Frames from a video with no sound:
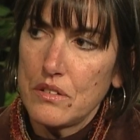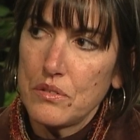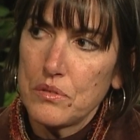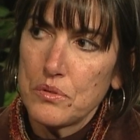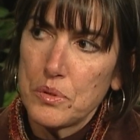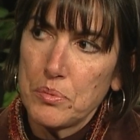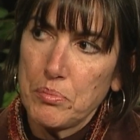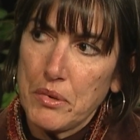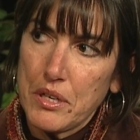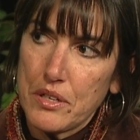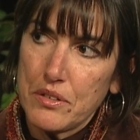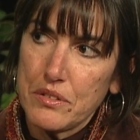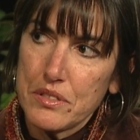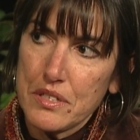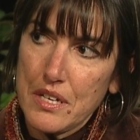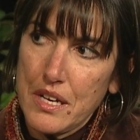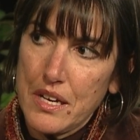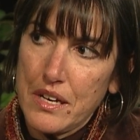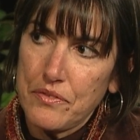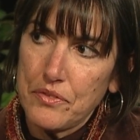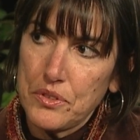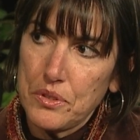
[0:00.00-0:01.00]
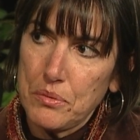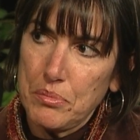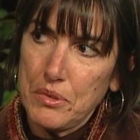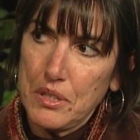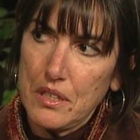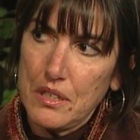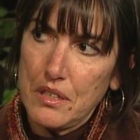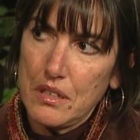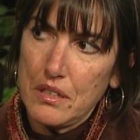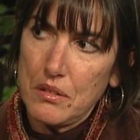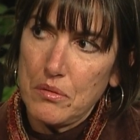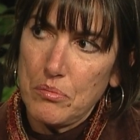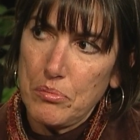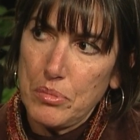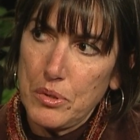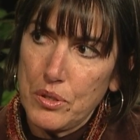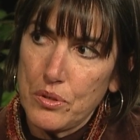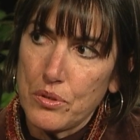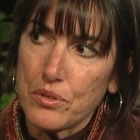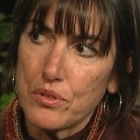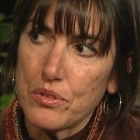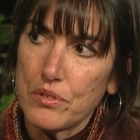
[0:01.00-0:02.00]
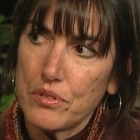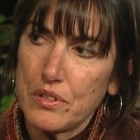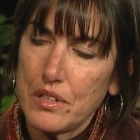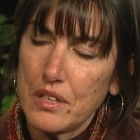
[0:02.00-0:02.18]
bottles have to be pure.